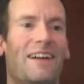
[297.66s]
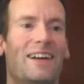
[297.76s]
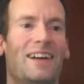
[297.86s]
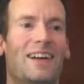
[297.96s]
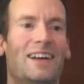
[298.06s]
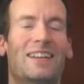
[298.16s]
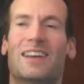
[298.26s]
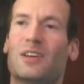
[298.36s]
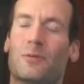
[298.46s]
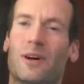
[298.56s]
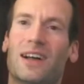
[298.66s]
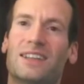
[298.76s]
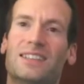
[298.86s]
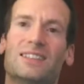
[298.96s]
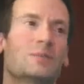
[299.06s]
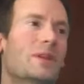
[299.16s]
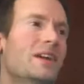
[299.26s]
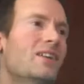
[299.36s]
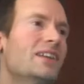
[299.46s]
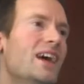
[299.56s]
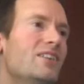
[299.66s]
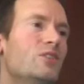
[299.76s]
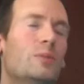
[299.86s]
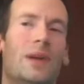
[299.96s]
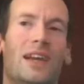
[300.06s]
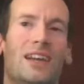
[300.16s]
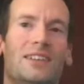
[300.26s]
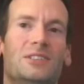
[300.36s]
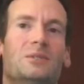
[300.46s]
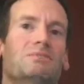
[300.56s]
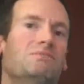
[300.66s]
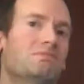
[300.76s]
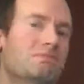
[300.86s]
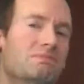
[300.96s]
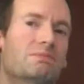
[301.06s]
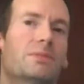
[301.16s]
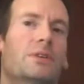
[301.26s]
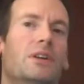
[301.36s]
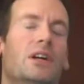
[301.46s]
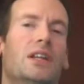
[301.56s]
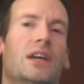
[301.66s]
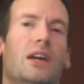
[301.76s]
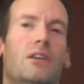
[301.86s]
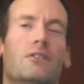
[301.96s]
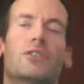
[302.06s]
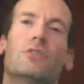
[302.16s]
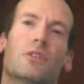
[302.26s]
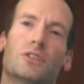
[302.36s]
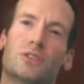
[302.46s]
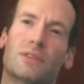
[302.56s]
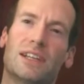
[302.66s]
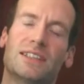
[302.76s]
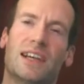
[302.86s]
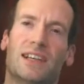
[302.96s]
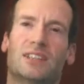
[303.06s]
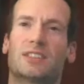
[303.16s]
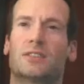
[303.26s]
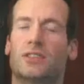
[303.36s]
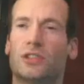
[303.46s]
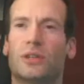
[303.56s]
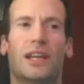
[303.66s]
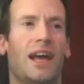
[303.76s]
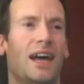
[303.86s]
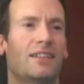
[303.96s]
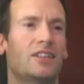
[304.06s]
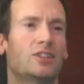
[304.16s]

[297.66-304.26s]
that you want to display on that new page, put it on there. You could also write text. You can add these